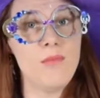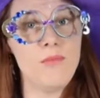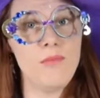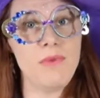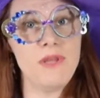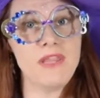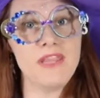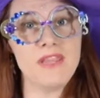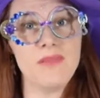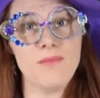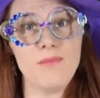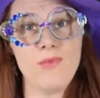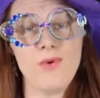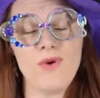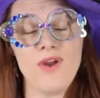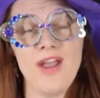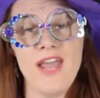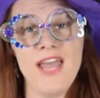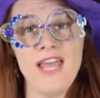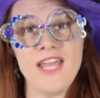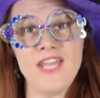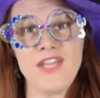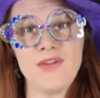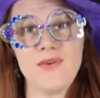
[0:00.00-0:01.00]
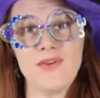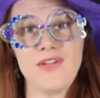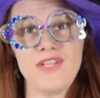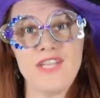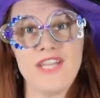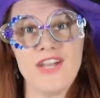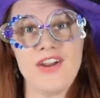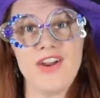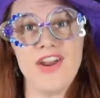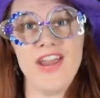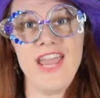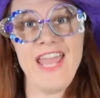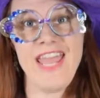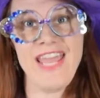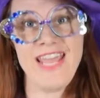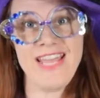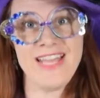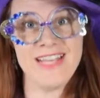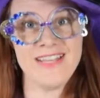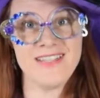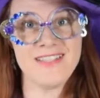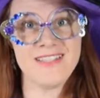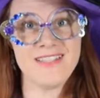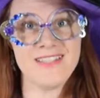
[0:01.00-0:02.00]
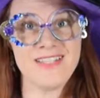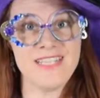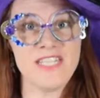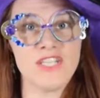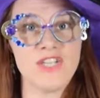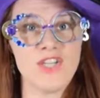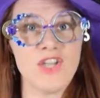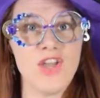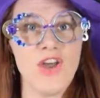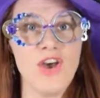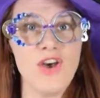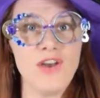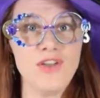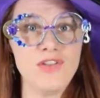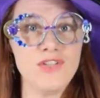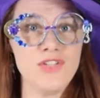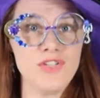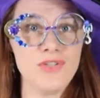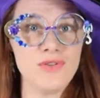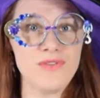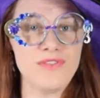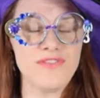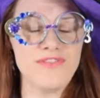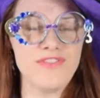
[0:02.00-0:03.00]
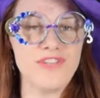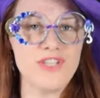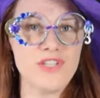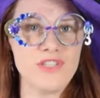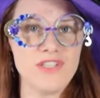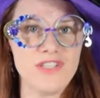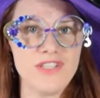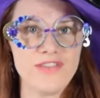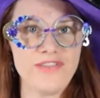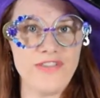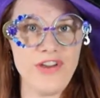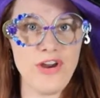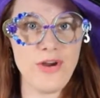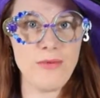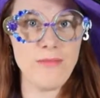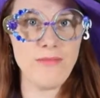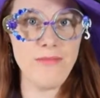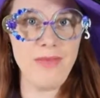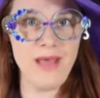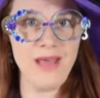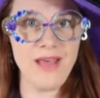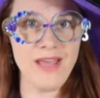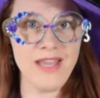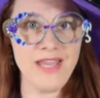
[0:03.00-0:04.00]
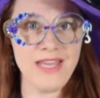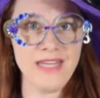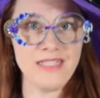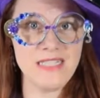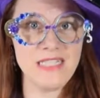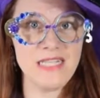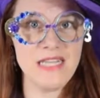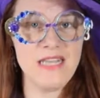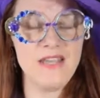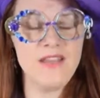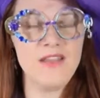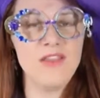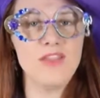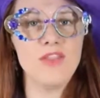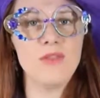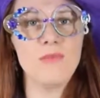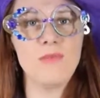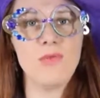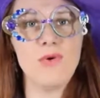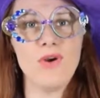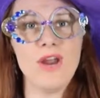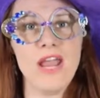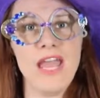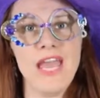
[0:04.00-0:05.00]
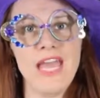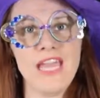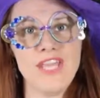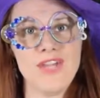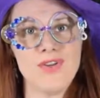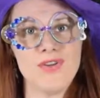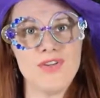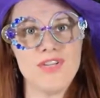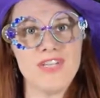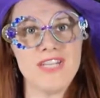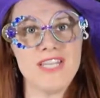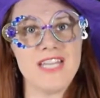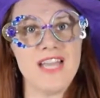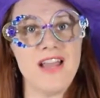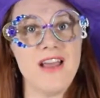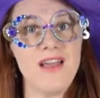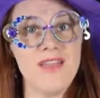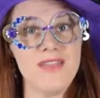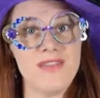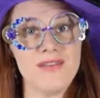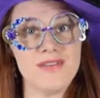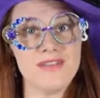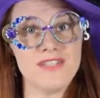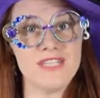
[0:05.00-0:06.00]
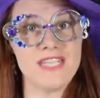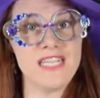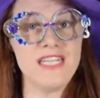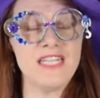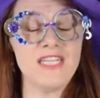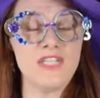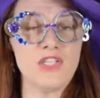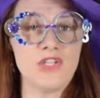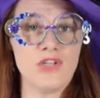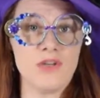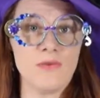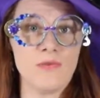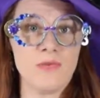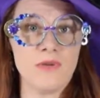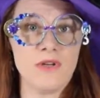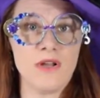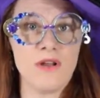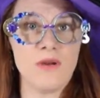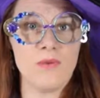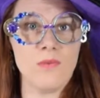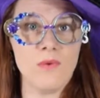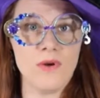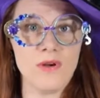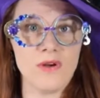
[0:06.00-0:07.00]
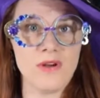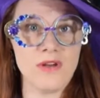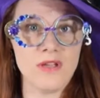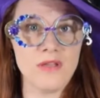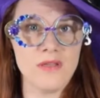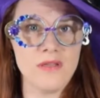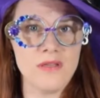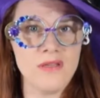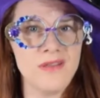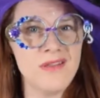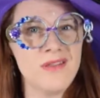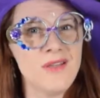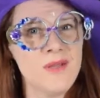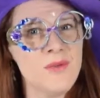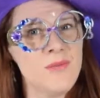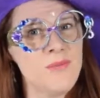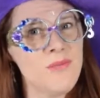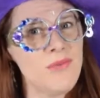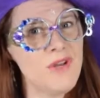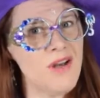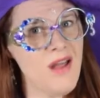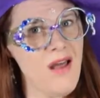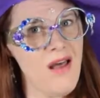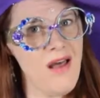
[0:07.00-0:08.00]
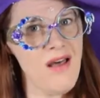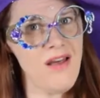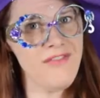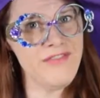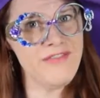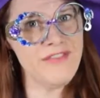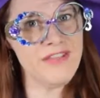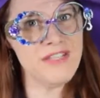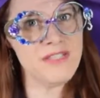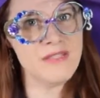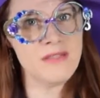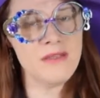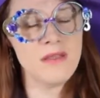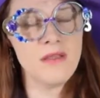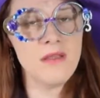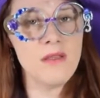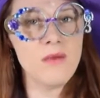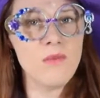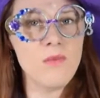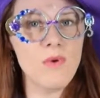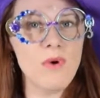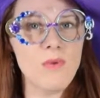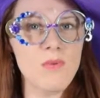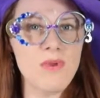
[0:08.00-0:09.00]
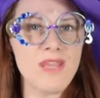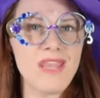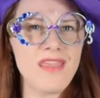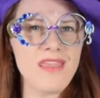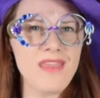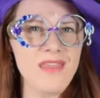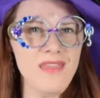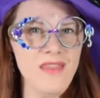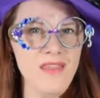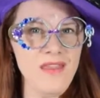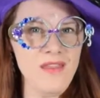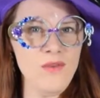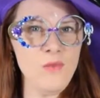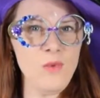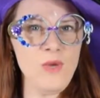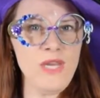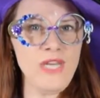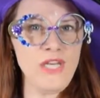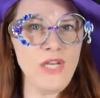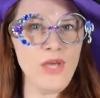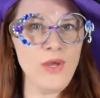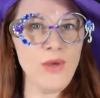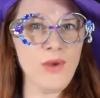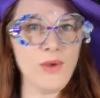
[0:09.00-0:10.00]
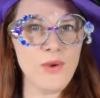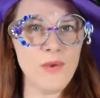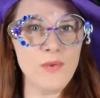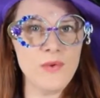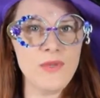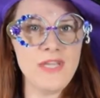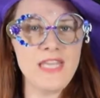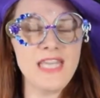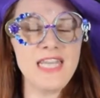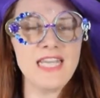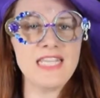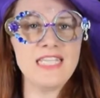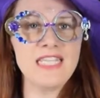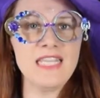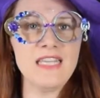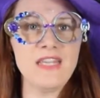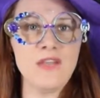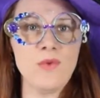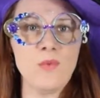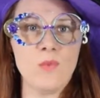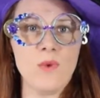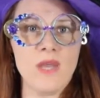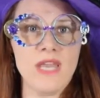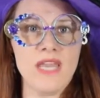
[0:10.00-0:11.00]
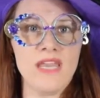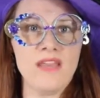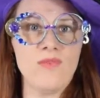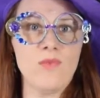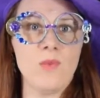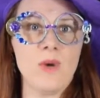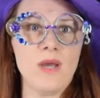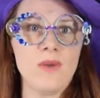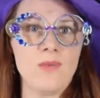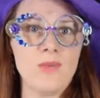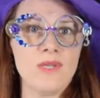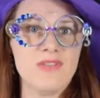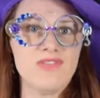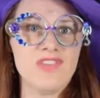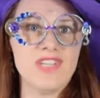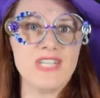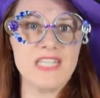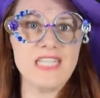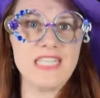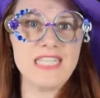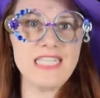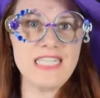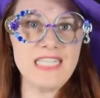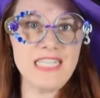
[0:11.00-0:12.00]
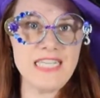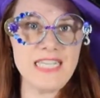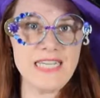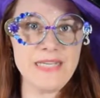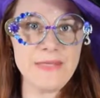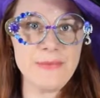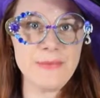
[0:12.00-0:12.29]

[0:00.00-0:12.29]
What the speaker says: But the more accurately our hands can conjure the visions of our mind, the more accurately others can interpret our work. But often, what we think we know gets in the way of what we really see.